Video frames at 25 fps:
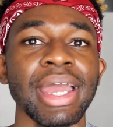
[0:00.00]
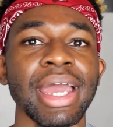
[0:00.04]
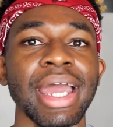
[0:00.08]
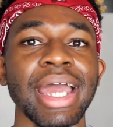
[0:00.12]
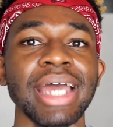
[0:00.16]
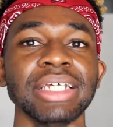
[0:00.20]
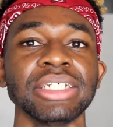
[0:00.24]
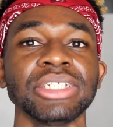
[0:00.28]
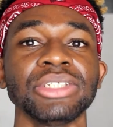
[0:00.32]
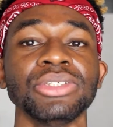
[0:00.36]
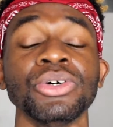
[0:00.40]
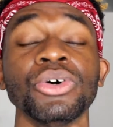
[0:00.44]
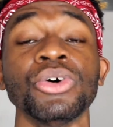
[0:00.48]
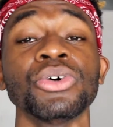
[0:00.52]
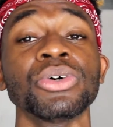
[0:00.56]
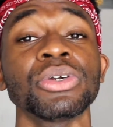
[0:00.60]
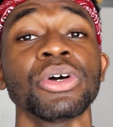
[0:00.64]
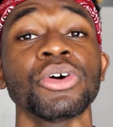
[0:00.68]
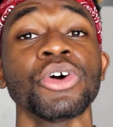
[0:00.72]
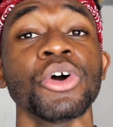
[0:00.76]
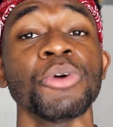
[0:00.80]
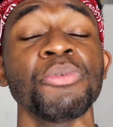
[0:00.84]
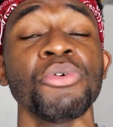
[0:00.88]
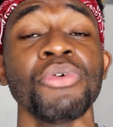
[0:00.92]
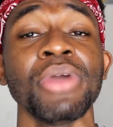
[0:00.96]
as the other
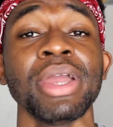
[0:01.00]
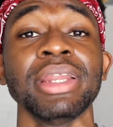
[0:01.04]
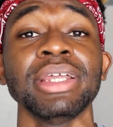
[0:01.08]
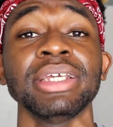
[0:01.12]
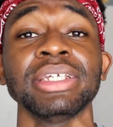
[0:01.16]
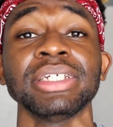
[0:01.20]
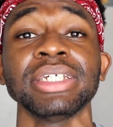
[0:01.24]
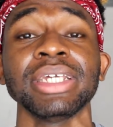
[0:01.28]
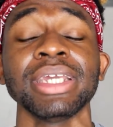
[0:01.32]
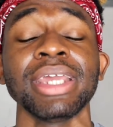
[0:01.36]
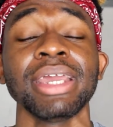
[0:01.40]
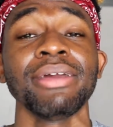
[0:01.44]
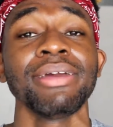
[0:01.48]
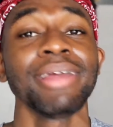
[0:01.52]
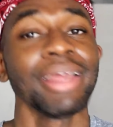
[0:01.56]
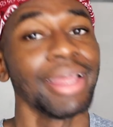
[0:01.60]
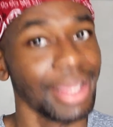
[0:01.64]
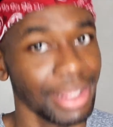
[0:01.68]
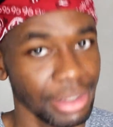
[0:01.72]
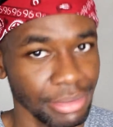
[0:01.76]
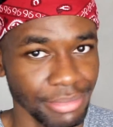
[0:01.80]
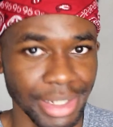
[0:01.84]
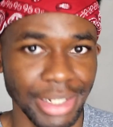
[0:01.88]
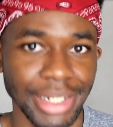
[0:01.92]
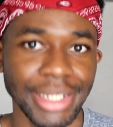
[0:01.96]
operators here
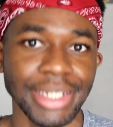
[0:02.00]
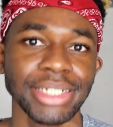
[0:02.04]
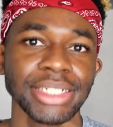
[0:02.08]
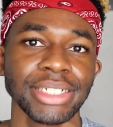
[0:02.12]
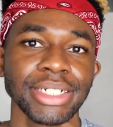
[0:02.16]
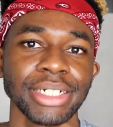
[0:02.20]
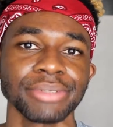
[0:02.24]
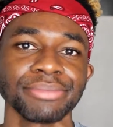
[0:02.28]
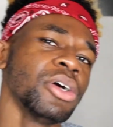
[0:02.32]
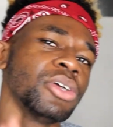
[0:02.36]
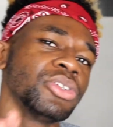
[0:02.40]
in Malaysia.